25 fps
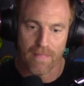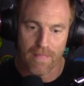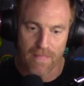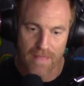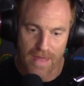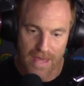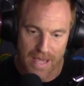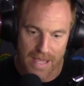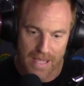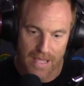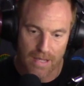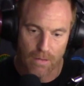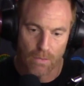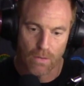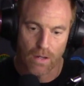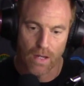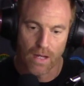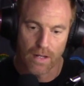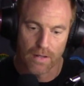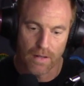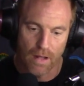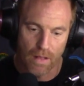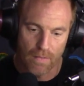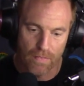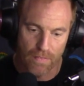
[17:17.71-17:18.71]
they
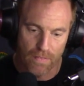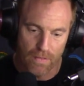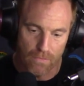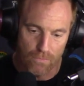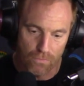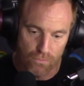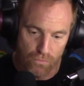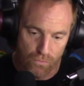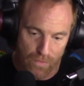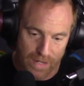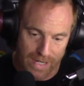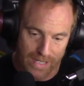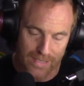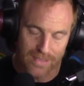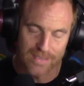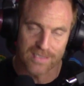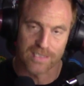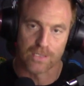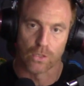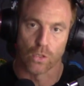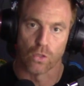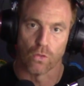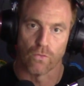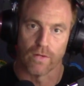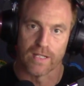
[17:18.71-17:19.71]
and the real
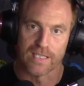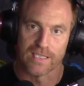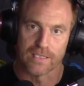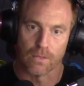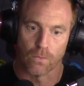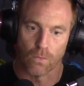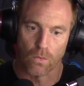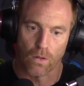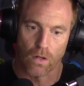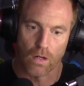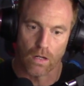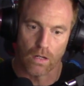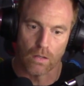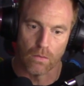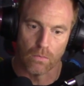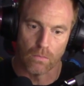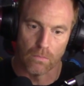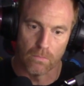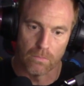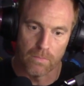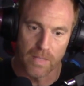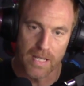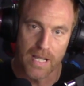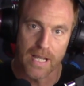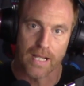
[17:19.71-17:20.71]
stories are what
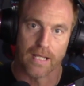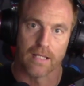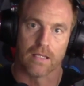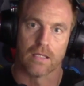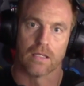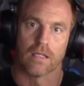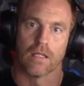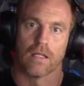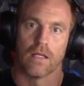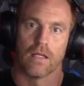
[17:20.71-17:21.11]
make